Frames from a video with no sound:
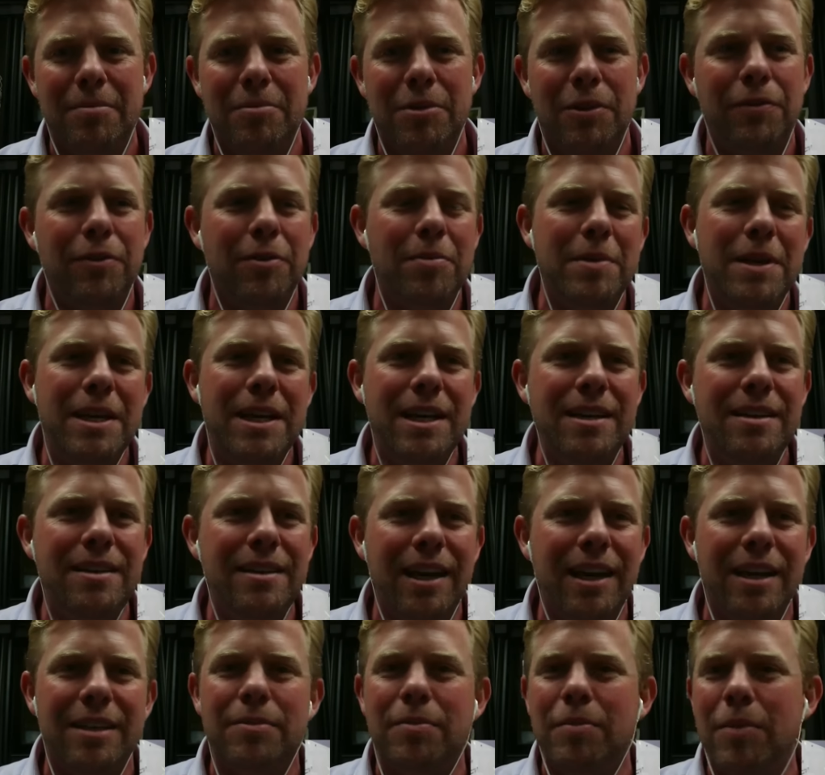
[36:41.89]
But for me,
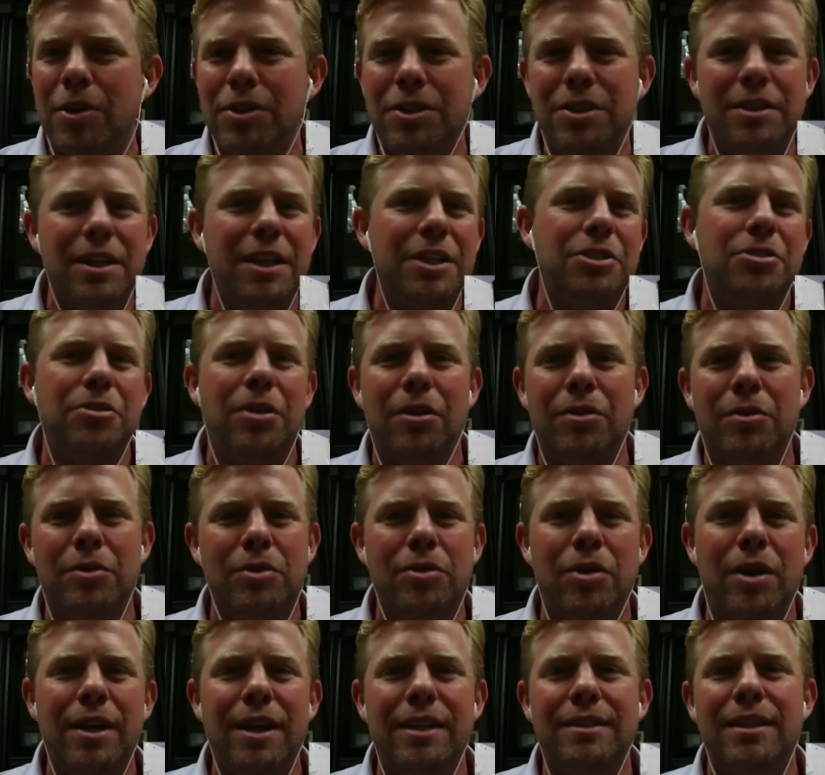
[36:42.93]
as much as I struggle with
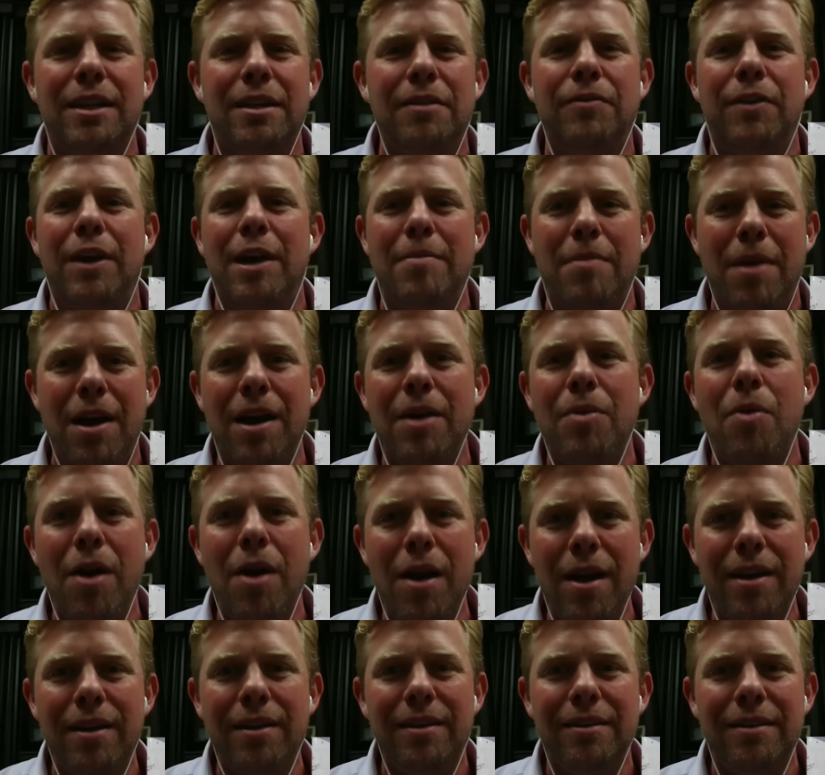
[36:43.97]
trying to identify my
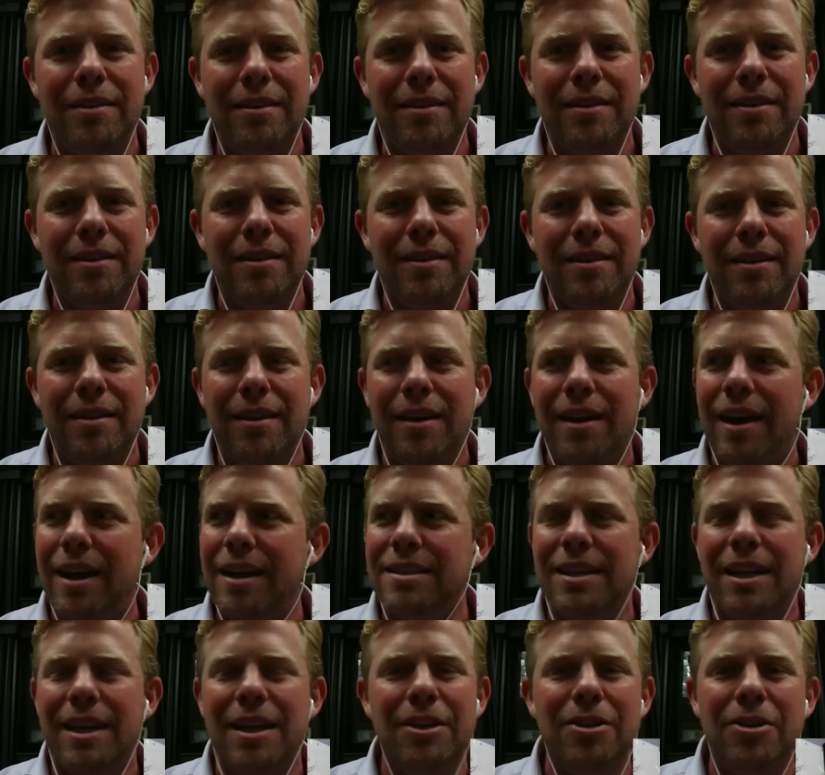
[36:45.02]
why, I
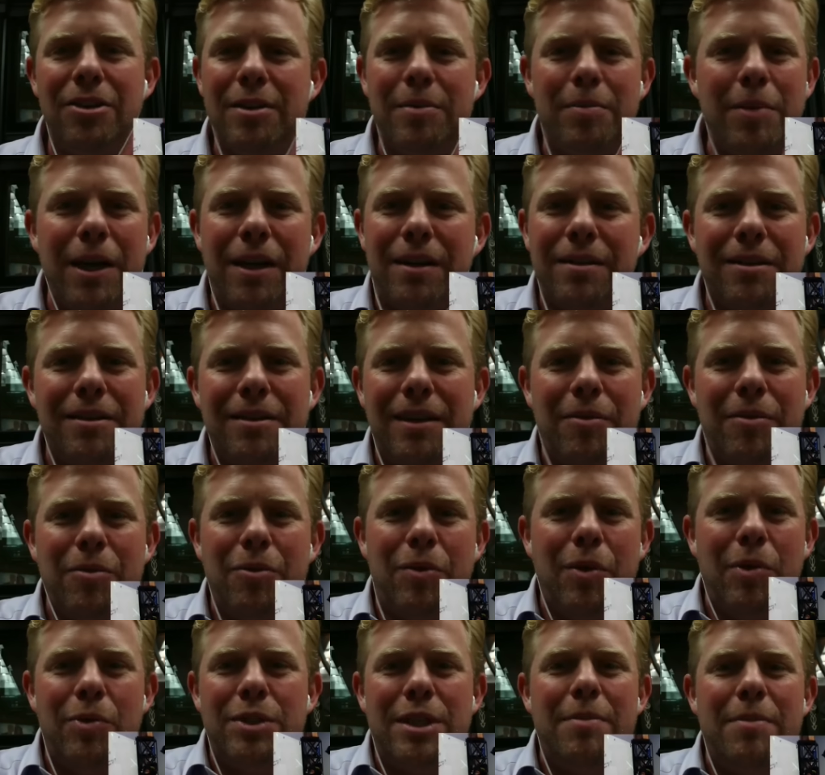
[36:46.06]
just had to look back at
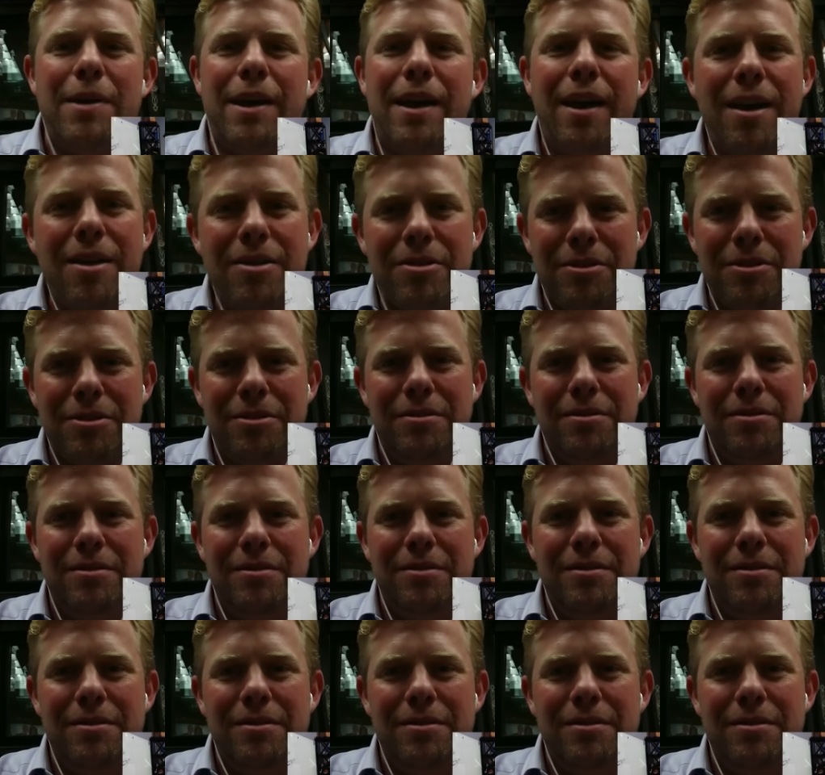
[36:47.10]
what was at my house.